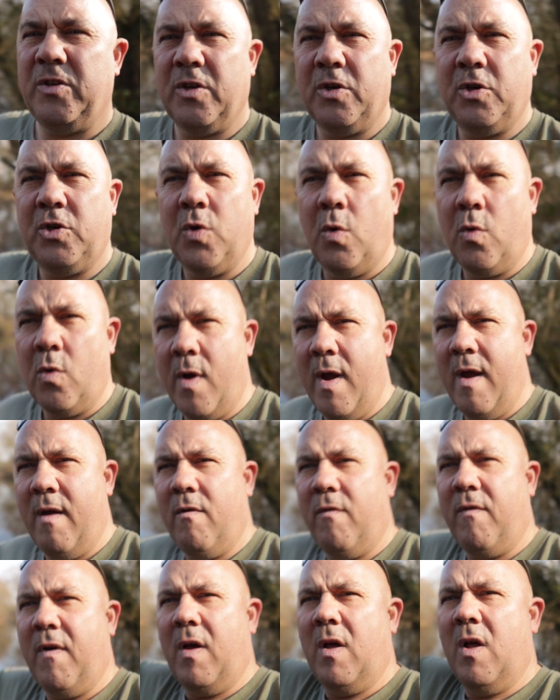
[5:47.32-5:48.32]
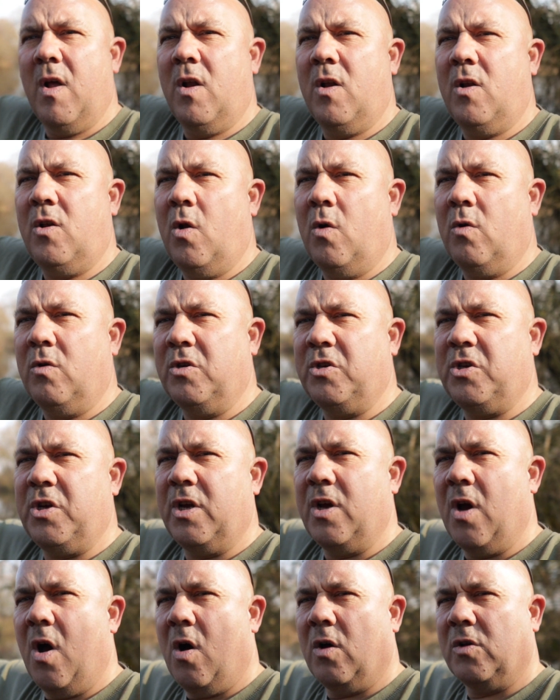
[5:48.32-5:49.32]
is a shorter area of a long
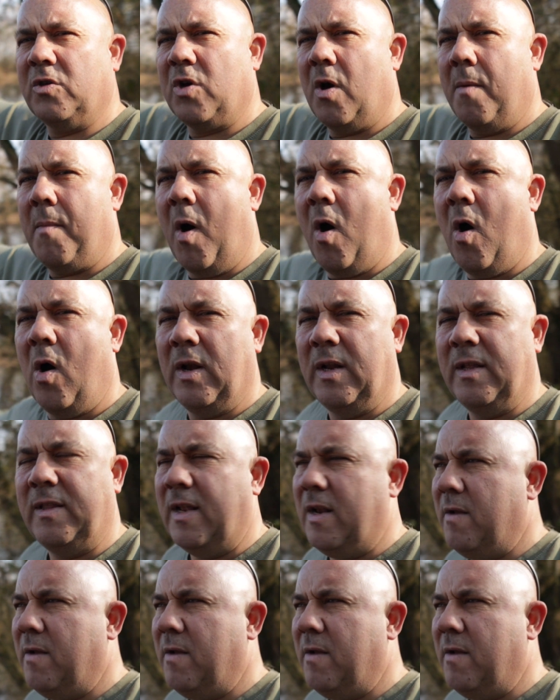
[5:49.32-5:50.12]
cigar top island